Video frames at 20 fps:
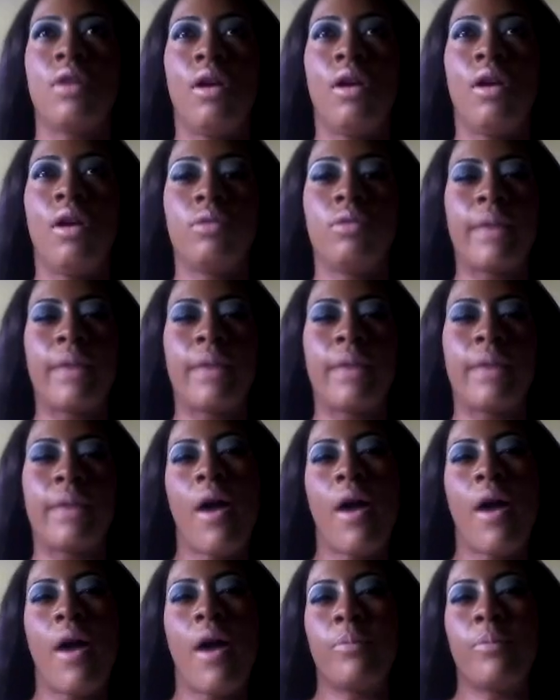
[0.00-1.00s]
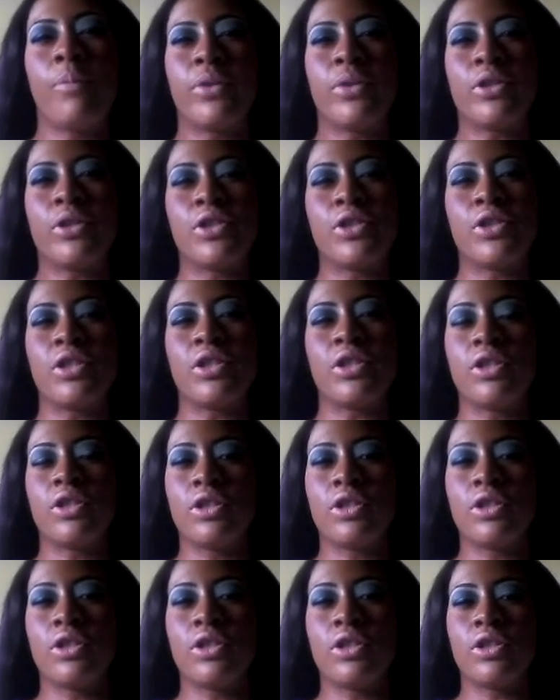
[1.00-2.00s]
um, like popular
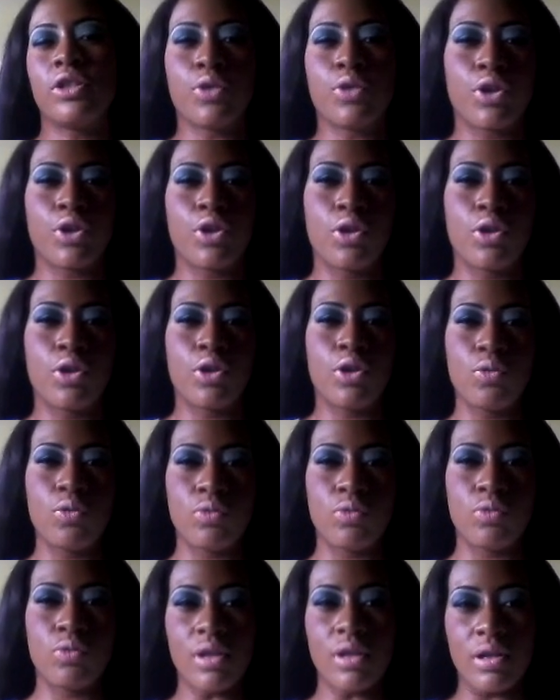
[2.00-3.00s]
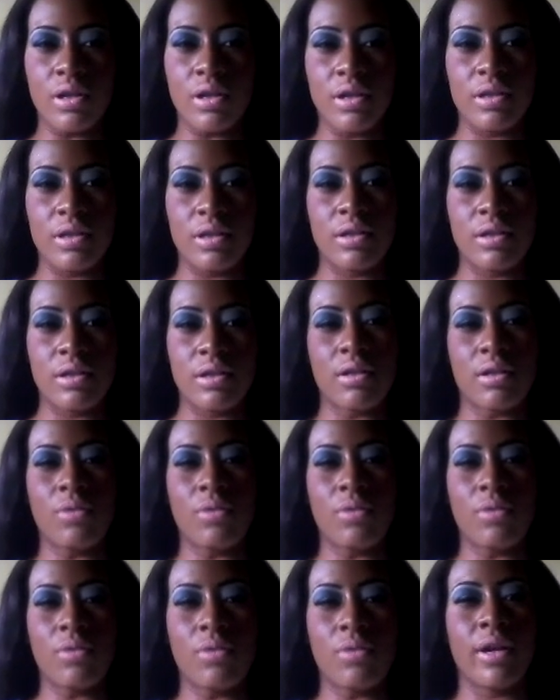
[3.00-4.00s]
studs or cute studs or
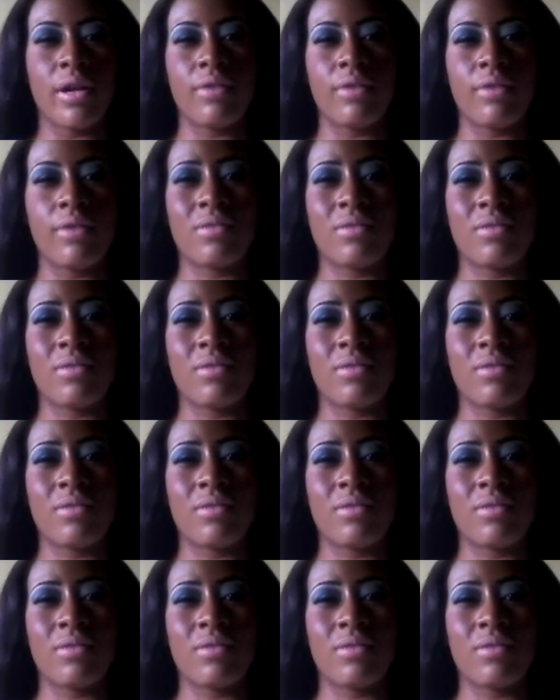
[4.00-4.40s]
whatever.